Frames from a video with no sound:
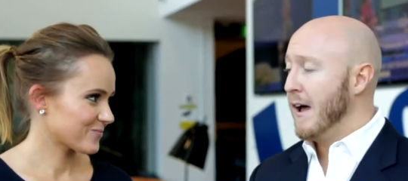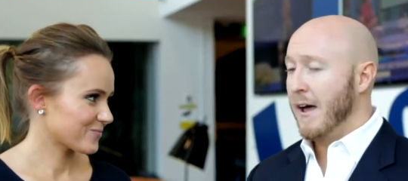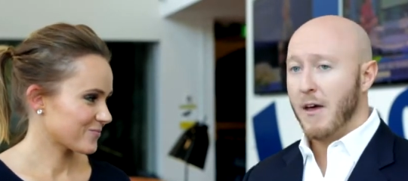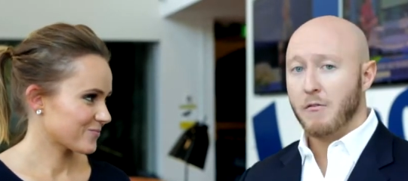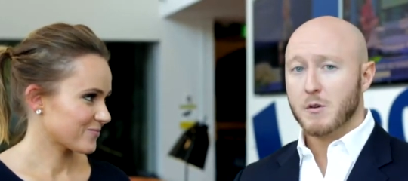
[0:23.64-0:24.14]

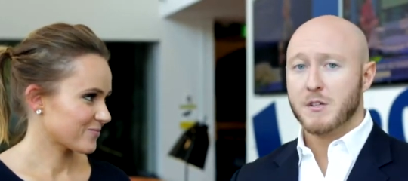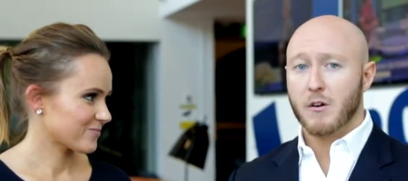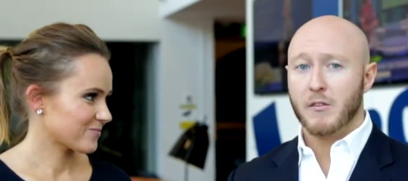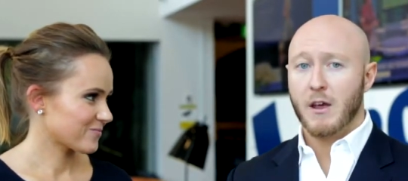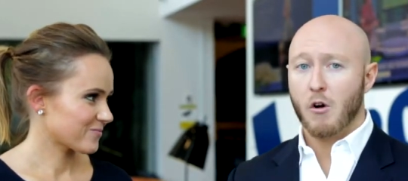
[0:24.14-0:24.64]
Speaker 1: and they've also
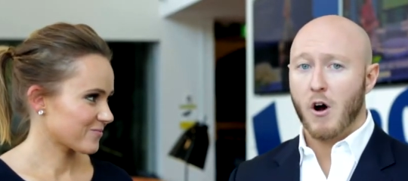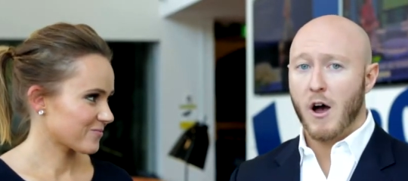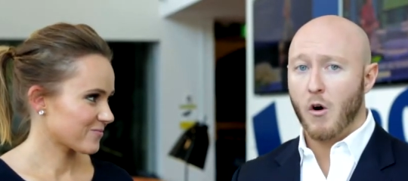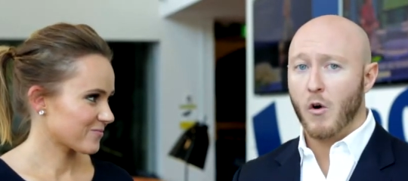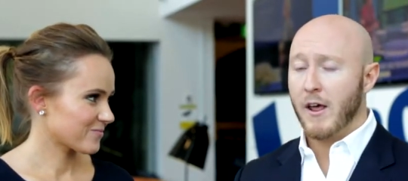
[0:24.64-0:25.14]
got their
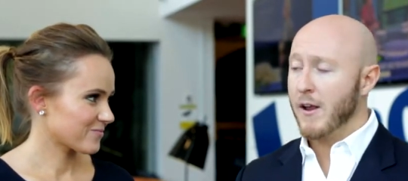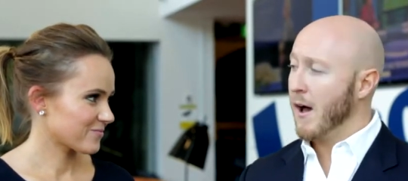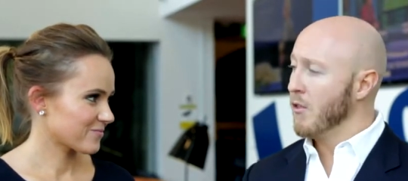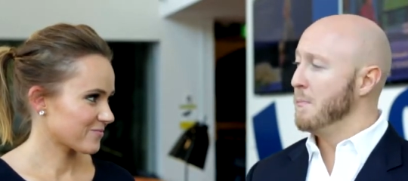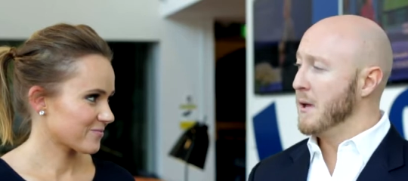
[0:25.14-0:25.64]
eye on
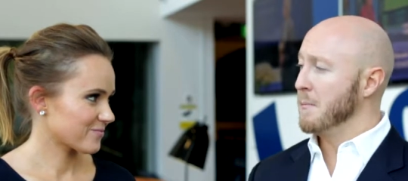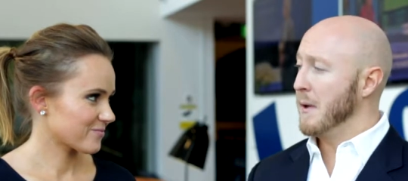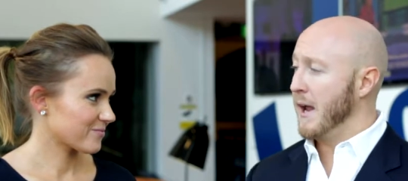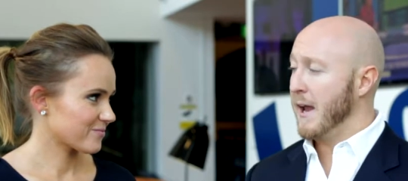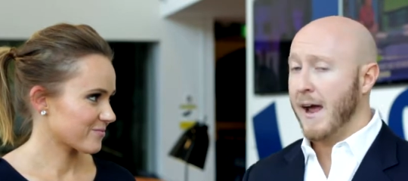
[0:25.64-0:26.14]
another big
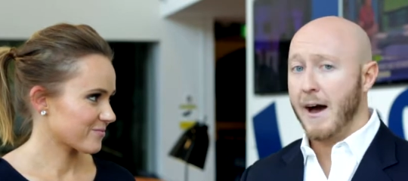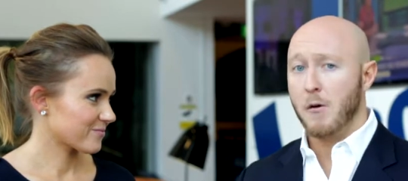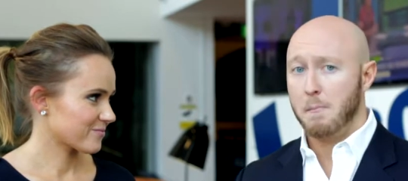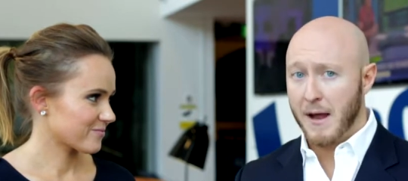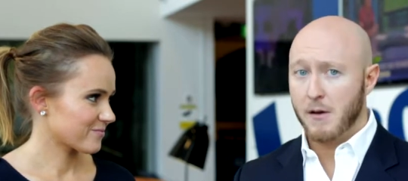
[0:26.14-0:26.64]
man out
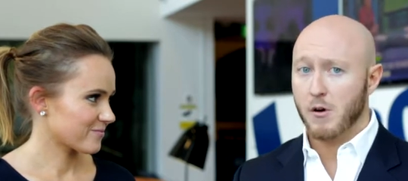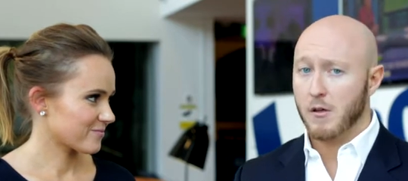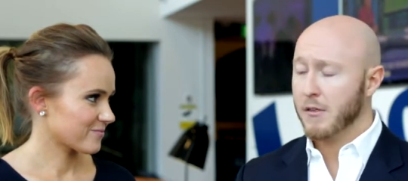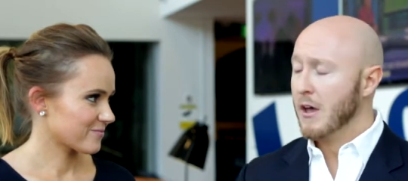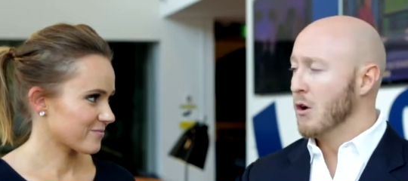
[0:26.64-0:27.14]
at
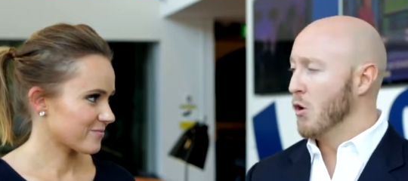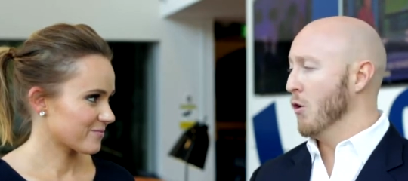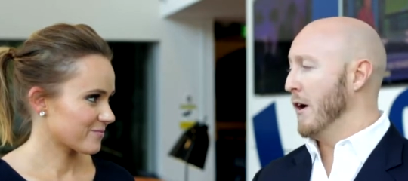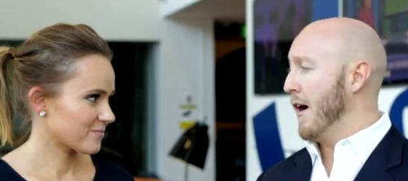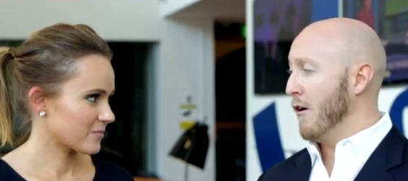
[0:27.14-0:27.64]
Penrith.
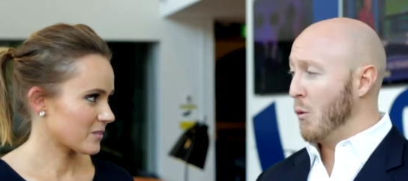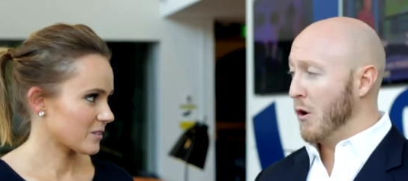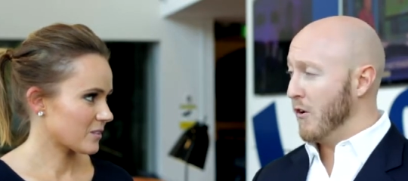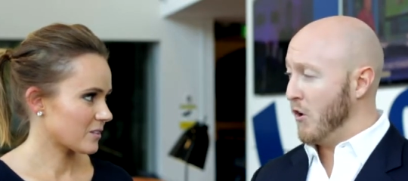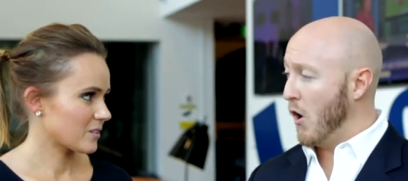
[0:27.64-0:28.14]
Corey
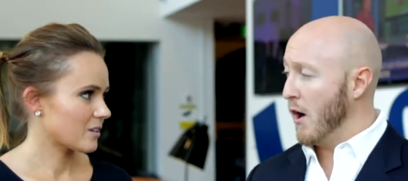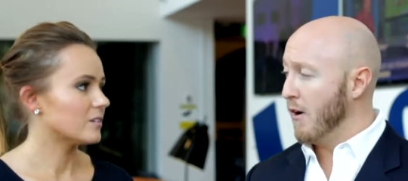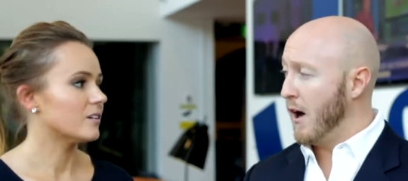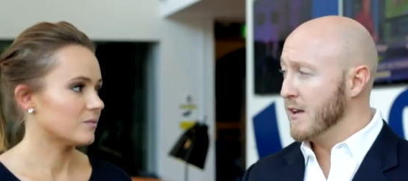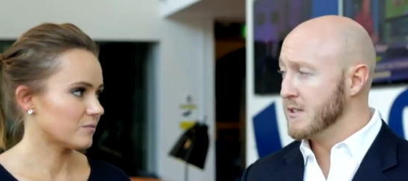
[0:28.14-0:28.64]

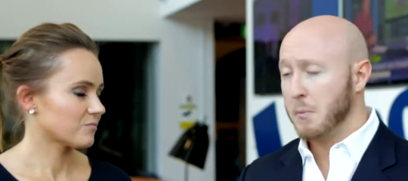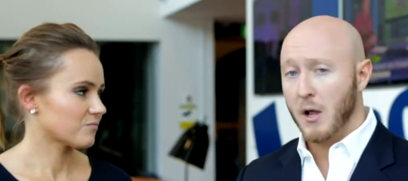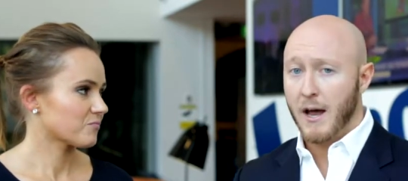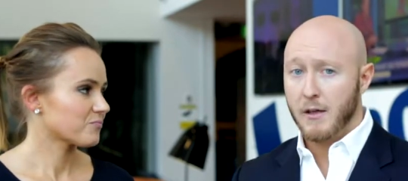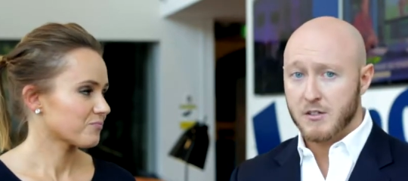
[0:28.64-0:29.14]
Harawira-Naera is a
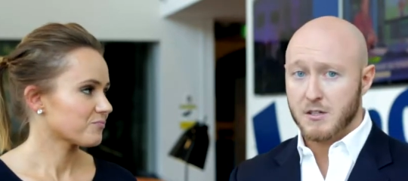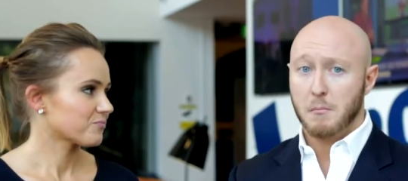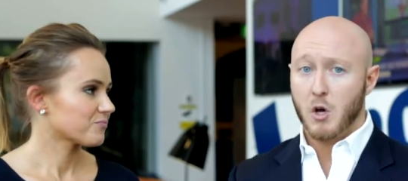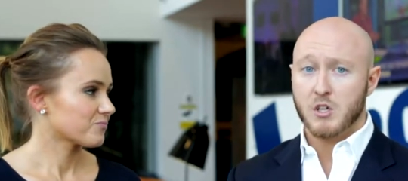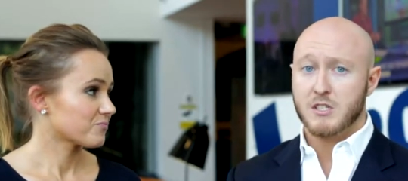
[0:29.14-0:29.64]
player that's
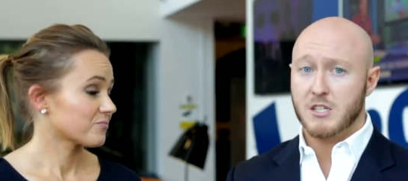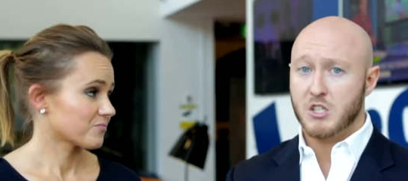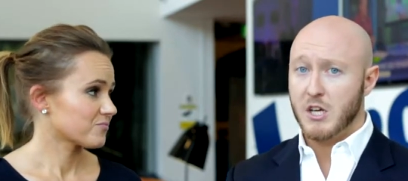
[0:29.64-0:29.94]
emerged this